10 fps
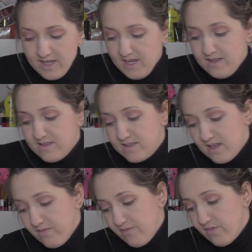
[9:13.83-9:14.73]
And it's
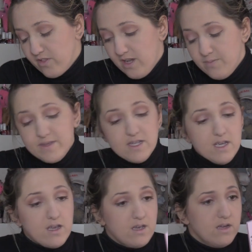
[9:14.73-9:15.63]
time for the
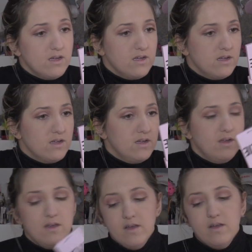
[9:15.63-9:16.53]
lipstick.
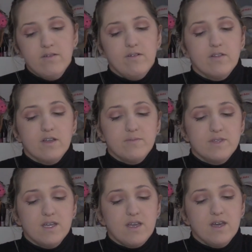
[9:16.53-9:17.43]
For the
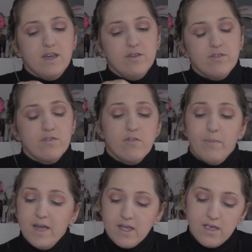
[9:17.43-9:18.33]
lipstick I use the
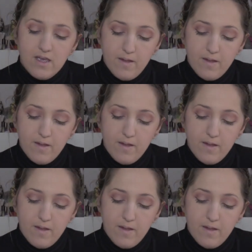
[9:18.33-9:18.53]
MAC